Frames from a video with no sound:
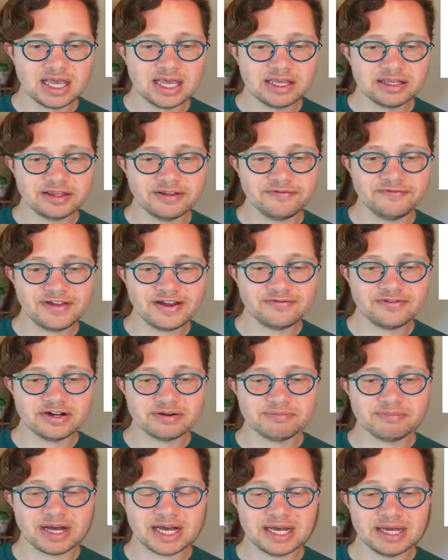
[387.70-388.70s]
The
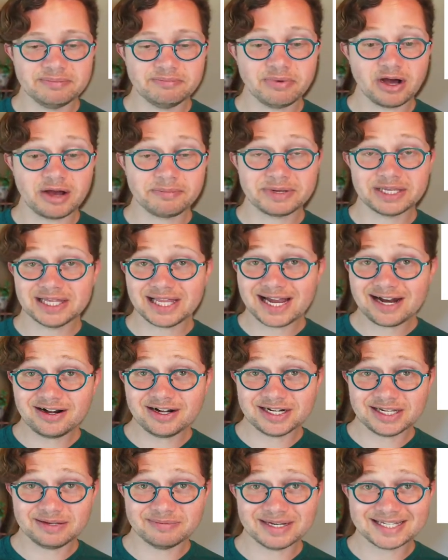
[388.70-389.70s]
favorite by
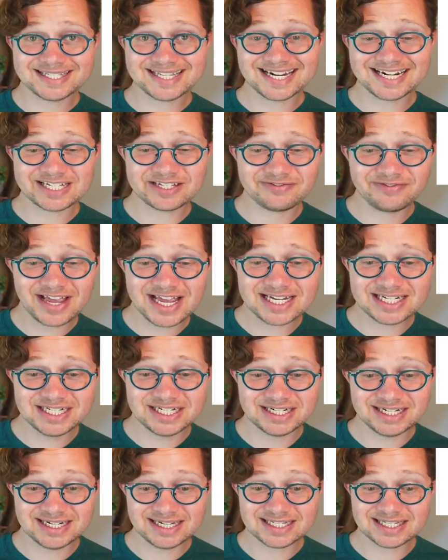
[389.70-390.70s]
popularity, by
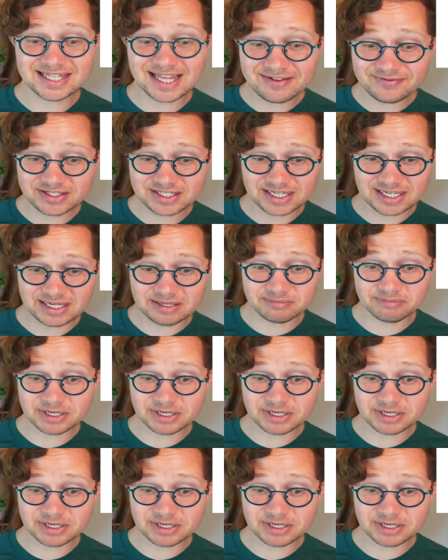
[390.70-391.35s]
satisfaction, is Eleventy,